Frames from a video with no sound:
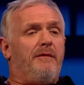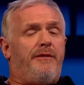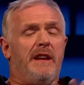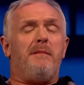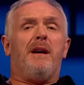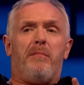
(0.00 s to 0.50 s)
and
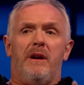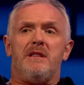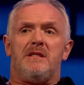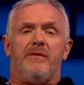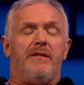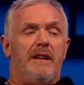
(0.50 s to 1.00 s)
female
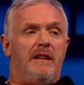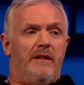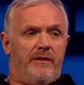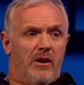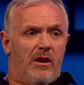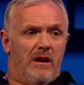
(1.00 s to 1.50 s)
birds have
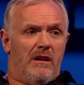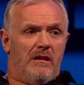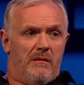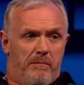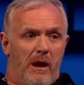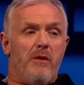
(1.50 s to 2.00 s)
got...
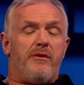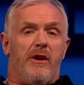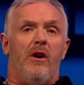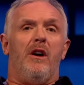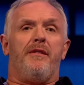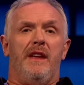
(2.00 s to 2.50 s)
both
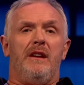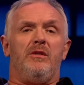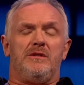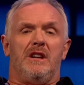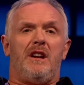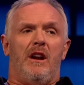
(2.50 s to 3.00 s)
got a thing
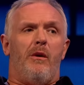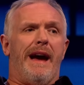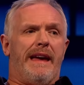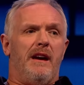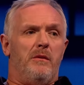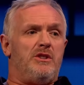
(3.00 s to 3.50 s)
called a
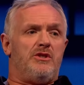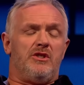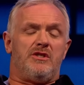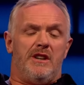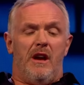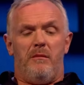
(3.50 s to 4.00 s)
cloaca, which is
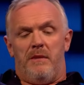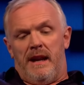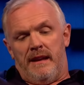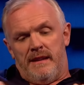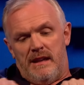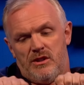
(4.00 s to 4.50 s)
just an
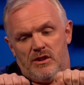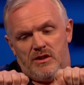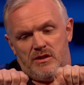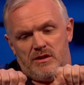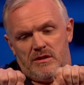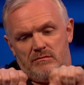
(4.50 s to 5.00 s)
opening, and they
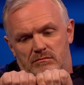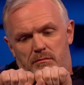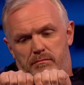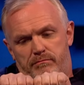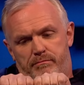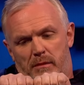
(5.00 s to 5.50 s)
just
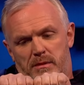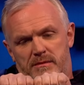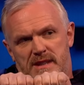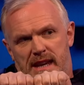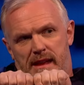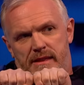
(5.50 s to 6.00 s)
pop them
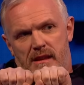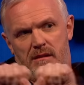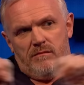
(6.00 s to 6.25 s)
together.